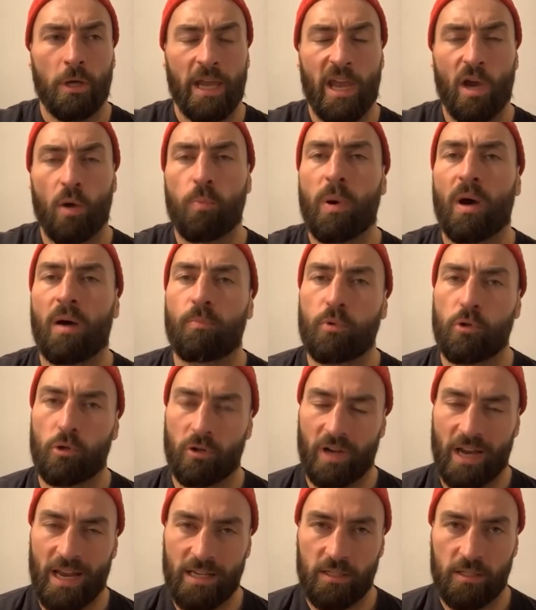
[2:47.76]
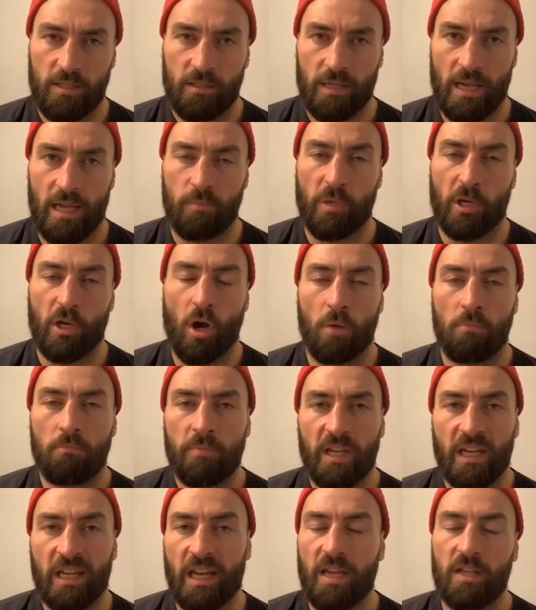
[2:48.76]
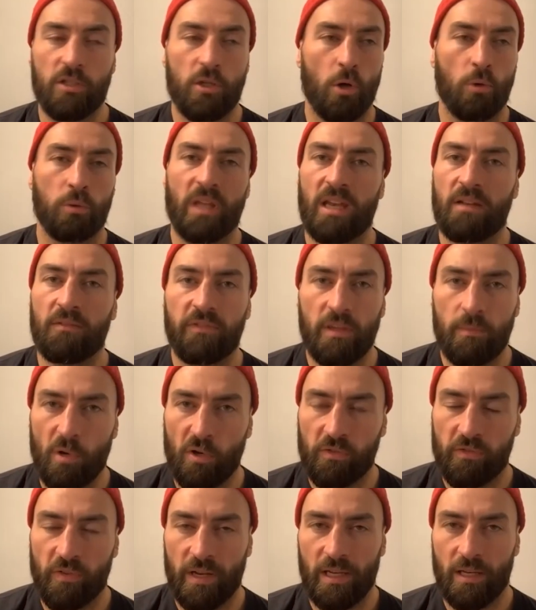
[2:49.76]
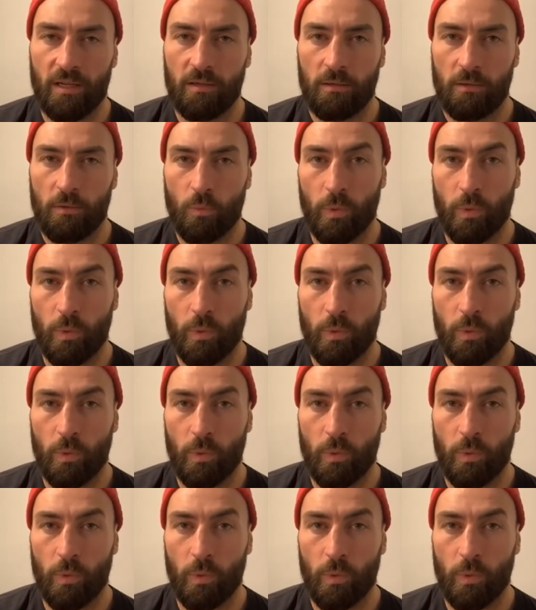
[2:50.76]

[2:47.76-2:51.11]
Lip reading: help her progress and become the greatest all-time female fighter.